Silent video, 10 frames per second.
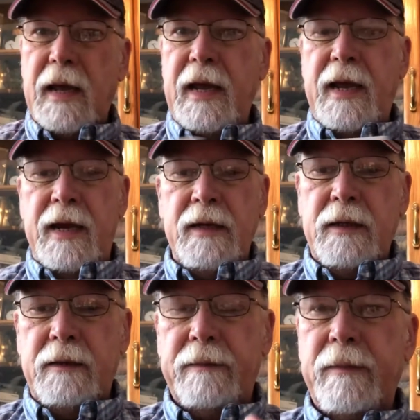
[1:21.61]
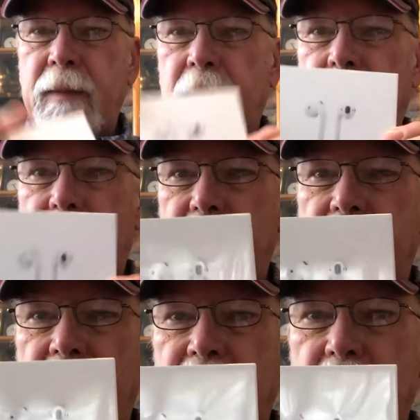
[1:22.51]
And
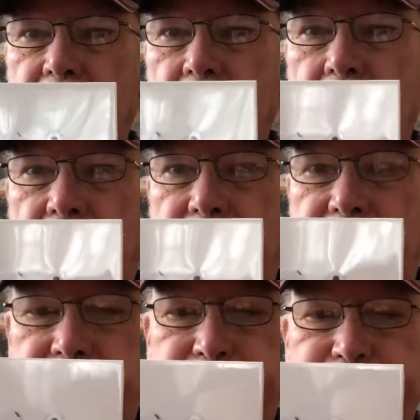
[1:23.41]
that's what they look like.